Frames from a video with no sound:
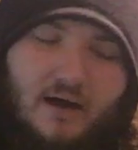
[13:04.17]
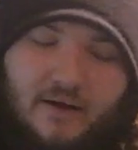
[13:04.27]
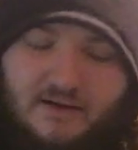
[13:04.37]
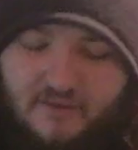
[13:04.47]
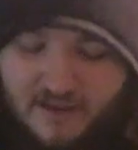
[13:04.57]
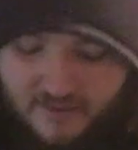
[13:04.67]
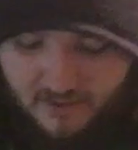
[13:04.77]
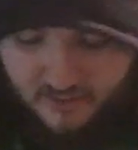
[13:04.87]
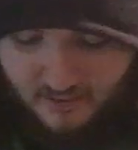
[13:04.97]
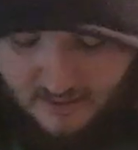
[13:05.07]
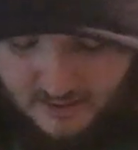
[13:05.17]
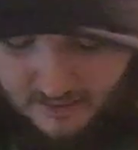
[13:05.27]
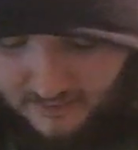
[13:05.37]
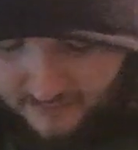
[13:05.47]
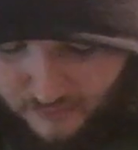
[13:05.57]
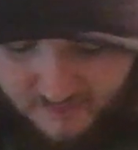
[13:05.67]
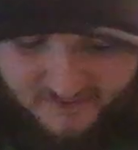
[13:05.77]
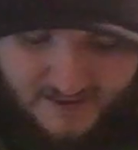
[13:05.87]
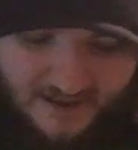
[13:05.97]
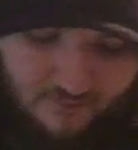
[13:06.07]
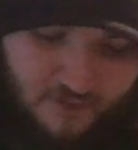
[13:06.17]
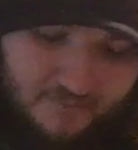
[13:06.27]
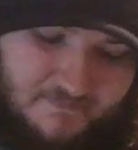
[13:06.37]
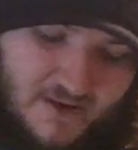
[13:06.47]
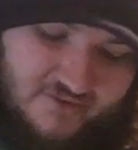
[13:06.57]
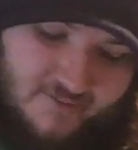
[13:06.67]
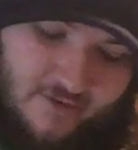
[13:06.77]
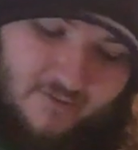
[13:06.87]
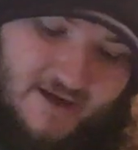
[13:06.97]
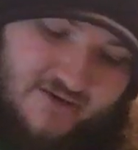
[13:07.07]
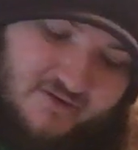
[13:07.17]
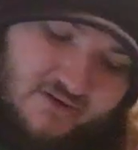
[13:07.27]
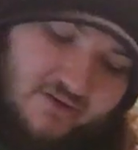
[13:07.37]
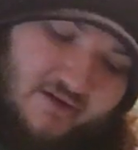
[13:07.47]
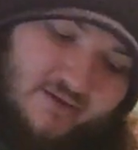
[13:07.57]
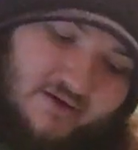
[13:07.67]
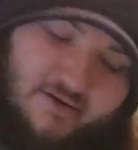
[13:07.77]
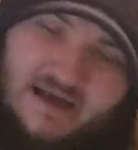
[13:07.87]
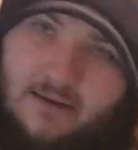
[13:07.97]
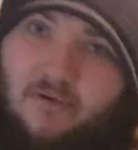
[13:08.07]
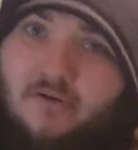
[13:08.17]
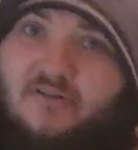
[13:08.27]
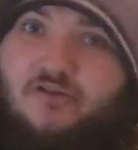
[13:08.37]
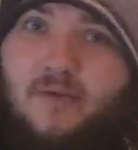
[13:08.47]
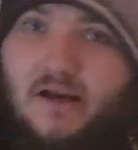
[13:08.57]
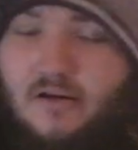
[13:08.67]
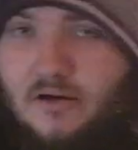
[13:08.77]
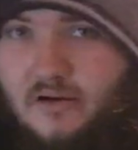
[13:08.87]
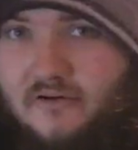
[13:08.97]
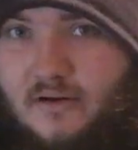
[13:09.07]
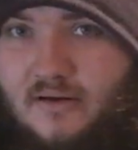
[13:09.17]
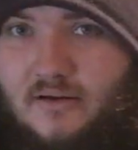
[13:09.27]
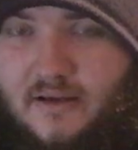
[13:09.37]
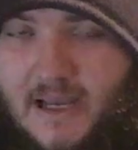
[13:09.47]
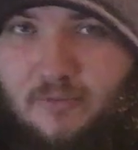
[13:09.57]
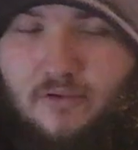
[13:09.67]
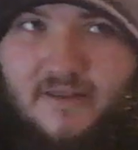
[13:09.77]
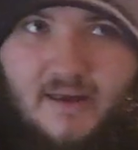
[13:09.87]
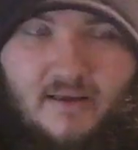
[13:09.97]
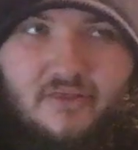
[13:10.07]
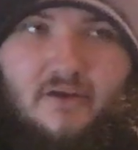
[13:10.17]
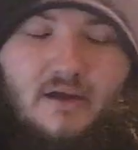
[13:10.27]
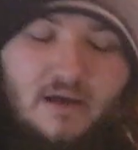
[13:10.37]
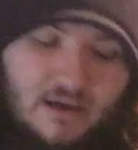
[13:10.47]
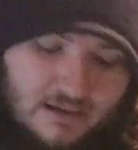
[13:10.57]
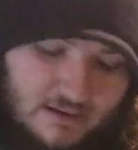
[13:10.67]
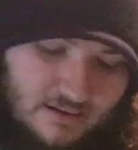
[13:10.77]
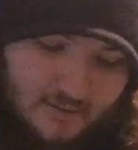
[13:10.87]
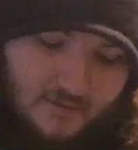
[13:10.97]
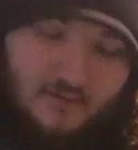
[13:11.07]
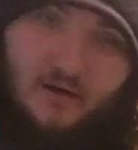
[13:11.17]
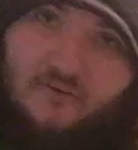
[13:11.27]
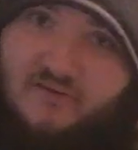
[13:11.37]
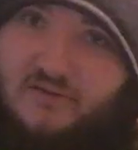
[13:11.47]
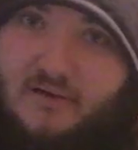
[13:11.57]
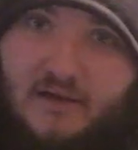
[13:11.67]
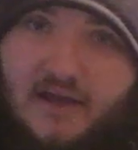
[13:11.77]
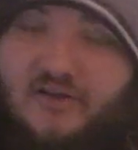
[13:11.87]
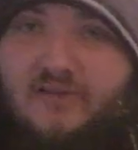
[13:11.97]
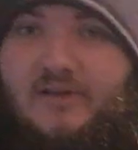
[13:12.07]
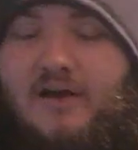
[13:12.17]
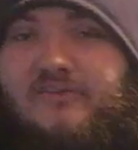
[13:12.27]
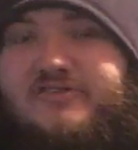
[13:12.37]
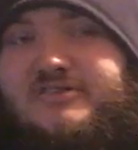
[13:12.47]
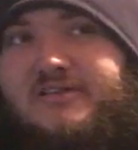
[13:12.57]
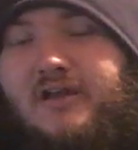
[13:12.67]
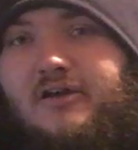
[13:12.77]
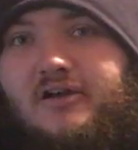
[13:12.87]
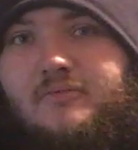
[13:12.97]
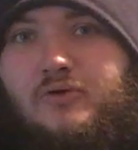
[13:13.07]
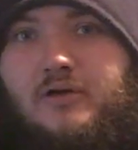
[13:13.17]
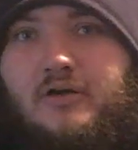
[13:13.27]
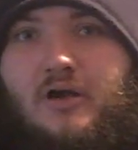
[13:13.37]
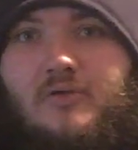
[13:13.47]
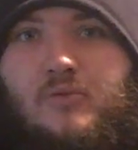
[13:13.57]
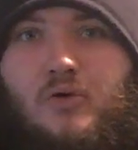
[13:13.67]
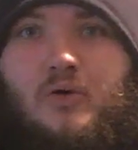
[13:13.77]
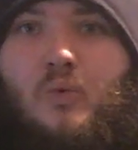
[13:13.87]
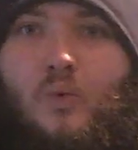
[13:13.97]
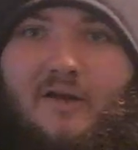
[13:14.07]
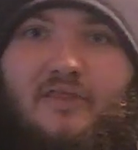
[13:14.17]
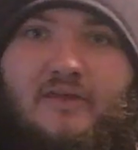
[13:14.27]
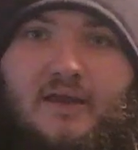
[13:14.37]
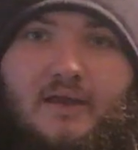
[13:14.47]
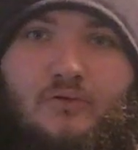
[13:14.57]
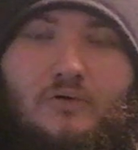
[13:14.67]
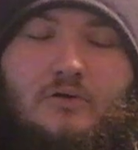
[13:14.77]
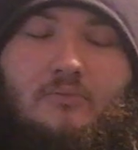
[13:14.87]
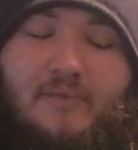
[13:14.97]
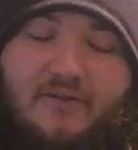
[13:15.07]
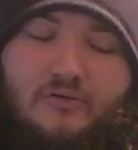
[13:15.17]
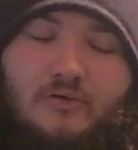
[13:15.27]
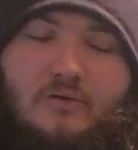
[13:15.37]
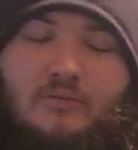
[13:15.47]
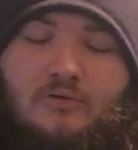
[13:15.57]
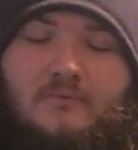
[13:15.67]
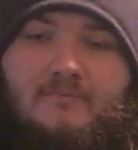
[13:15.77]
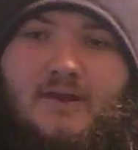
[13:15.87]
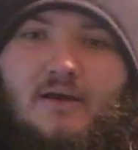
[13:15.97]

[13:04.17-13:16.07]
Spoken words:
I'll get to that here towards the end. But some other matches I think that could happen at WrestleMania on April the 8th. Obviously, AJ Styles and Shinsuke Nakamura. Nakamura won the Men's Royal Rumble